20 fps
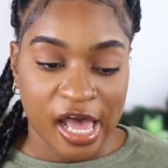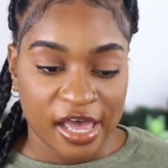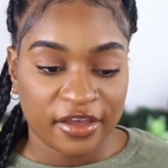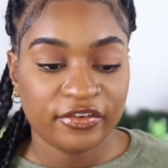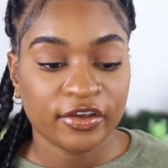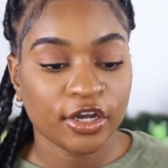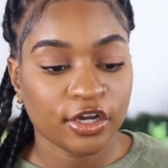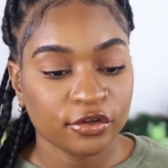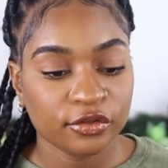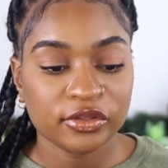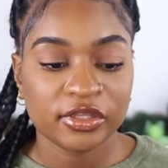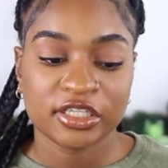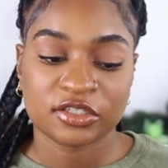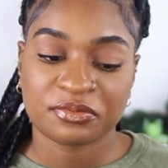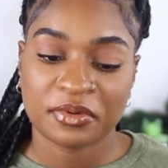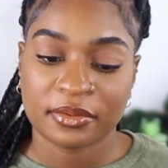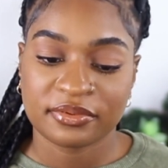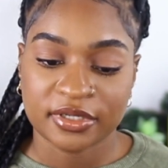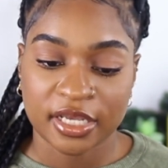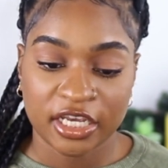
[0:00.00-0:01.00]
I've heard this
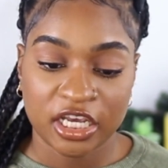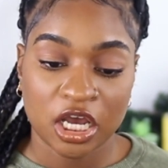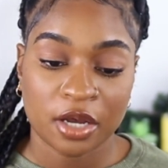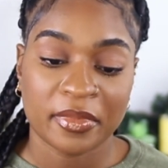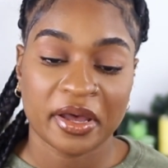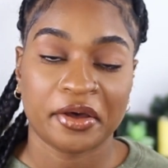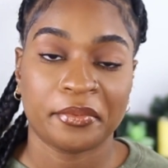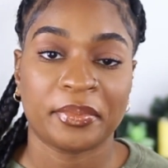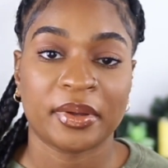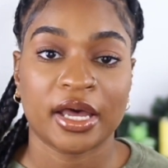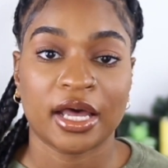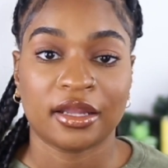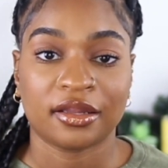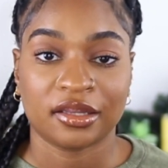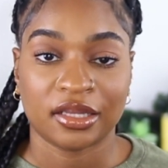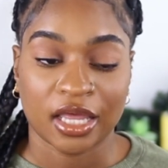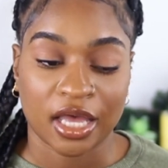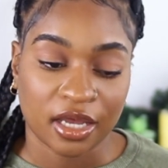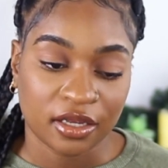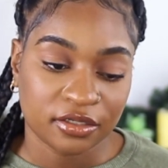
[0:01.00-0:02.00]
website come up a
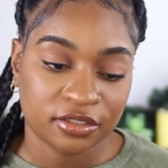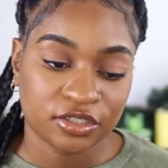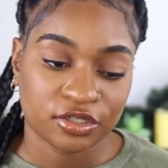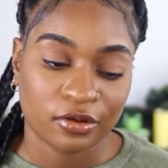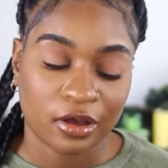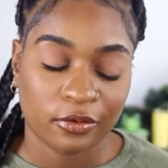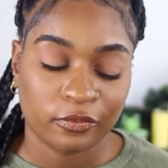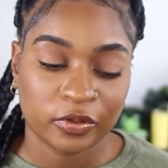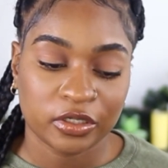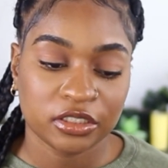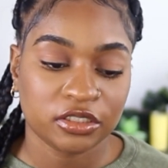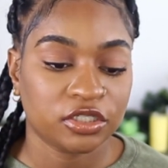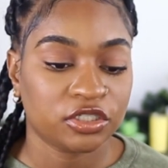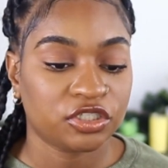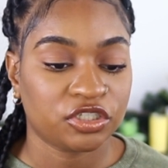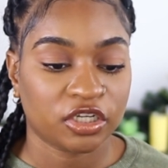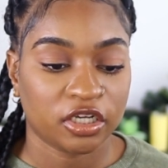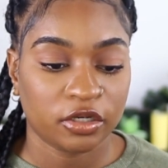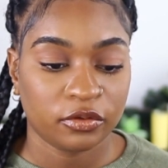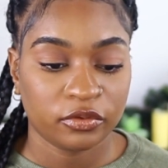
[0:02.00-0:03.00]
lot, so I wanted to
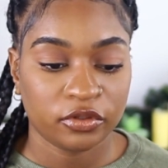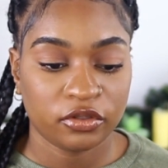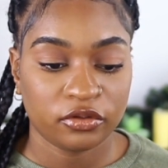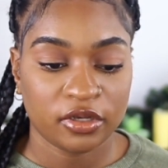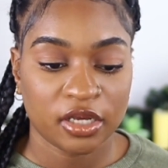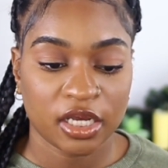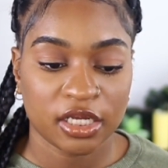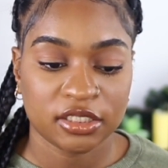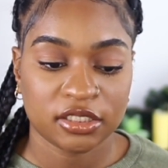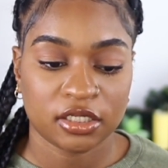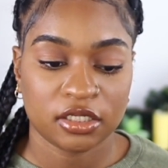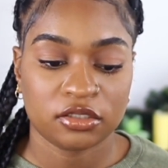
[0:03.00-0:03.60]
share it with you guys.